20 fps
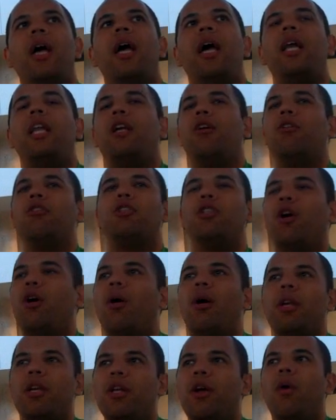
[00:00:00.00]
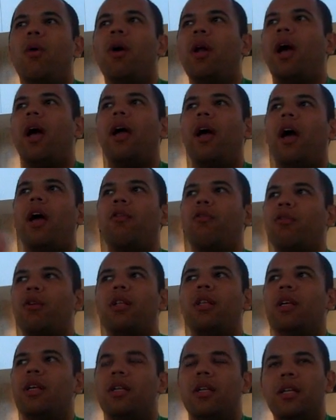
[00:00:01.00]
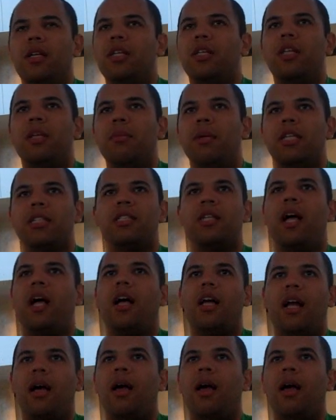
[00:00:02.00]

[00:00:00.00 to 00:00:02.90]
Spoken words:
And he goes, "Yo, you know what? You did me a solid.